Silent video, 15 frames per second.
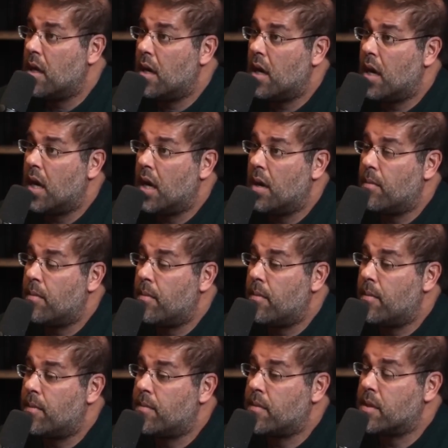
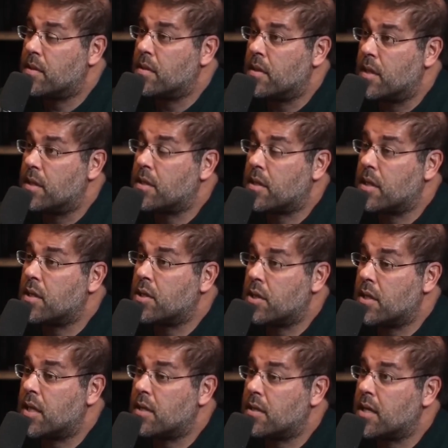Zelensky
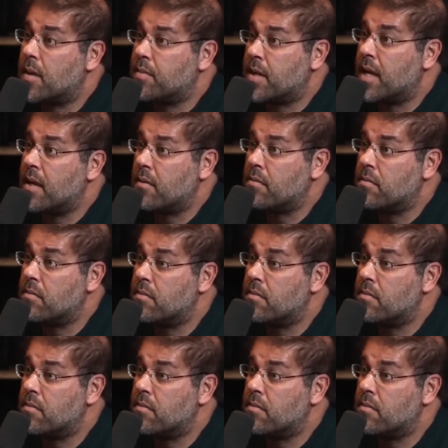should then step down